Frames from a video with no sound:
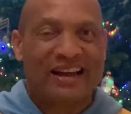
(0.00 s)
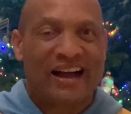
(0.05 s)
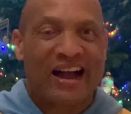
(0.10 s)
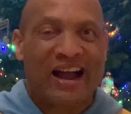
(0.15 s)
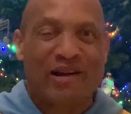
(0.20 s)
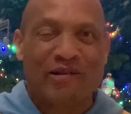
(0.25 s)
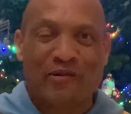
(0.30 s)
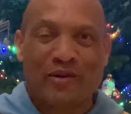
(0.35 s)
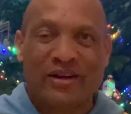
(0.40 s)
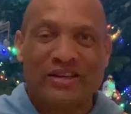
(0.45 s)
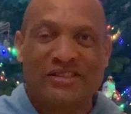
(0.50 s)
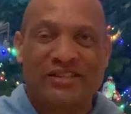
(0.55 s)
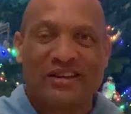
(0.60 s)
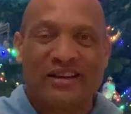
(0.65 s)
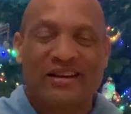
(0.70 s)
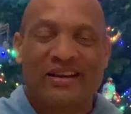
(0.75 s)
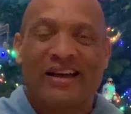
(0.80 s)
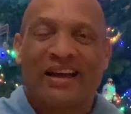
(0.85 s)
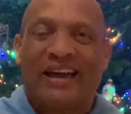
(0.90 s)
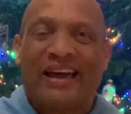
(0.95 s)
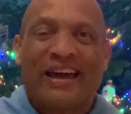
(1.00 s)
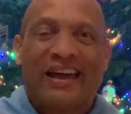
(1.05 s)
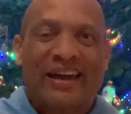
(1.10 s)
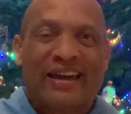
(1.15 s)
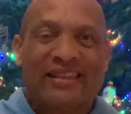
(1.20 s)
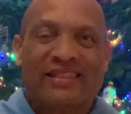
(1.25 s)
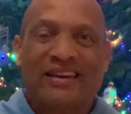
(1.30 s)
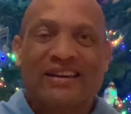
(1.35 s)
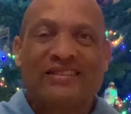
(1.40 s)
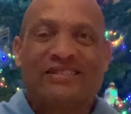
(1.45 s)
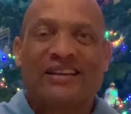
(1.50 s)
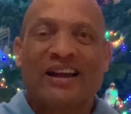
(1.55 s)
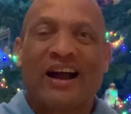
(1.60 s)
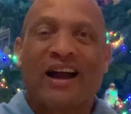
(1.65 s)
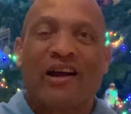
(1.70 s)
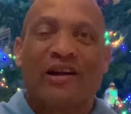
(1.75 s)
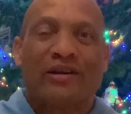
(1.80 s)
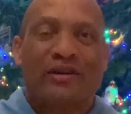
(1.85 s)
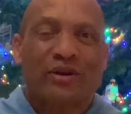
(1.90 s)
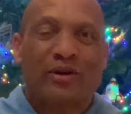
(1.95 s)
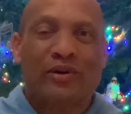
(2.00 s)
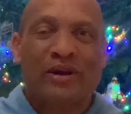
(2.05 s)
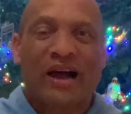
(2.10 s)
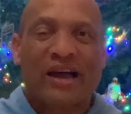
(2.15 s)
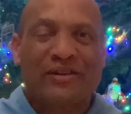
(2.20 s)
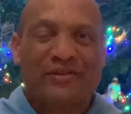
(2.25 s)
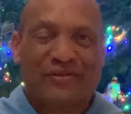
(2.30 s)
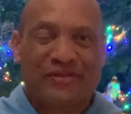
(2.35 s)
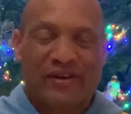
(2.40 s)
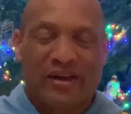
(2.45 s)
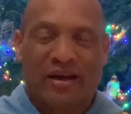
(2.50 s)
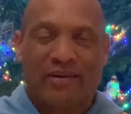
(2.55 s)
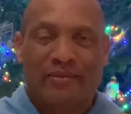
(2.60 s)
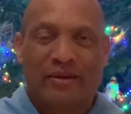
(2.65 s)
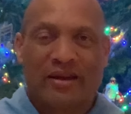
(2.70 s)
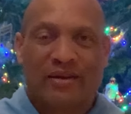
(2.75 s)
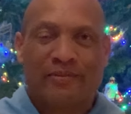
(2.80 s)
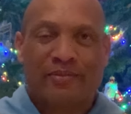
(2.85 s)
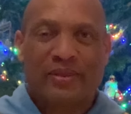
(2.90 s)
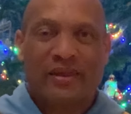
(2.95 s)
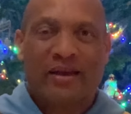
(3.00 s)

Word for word: Irisha, and the entire New Light family.